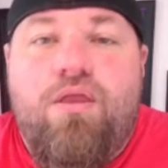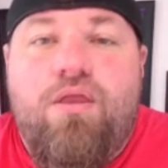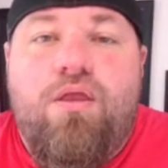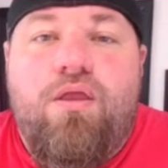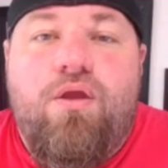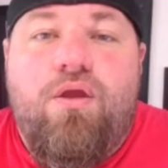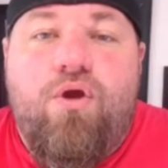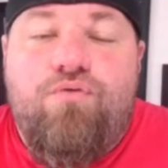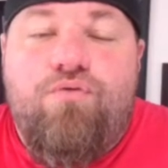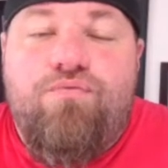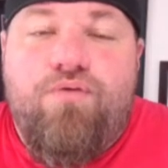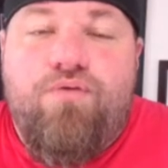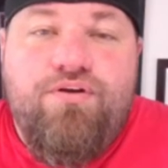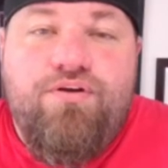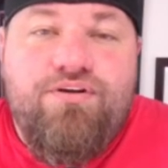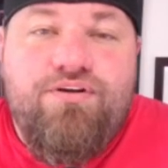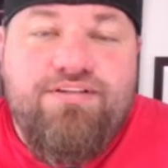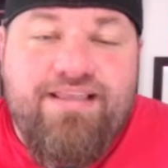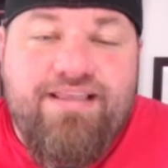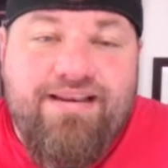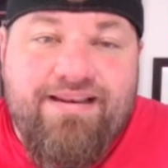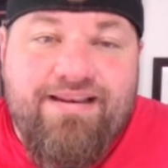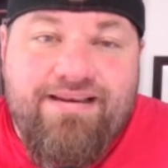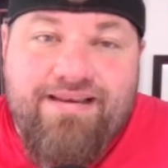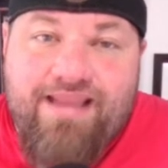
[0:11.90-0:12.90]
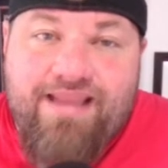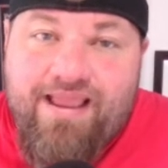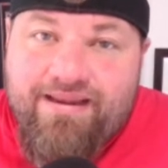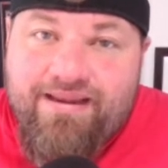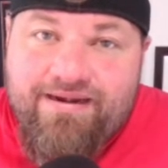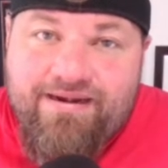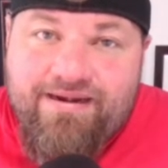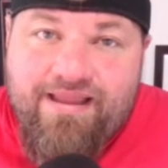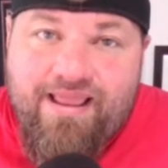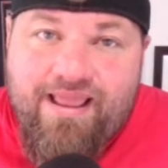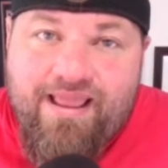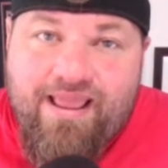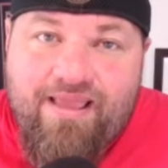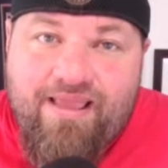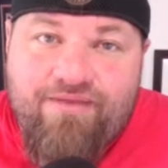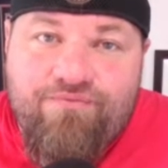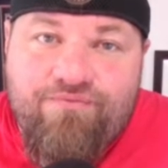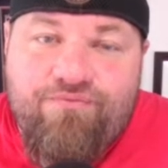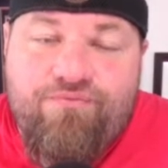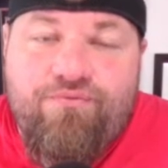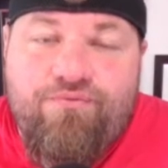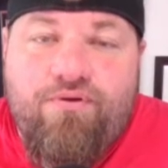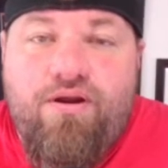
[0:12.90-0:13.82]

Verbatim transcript: Over-under set at nine and a half.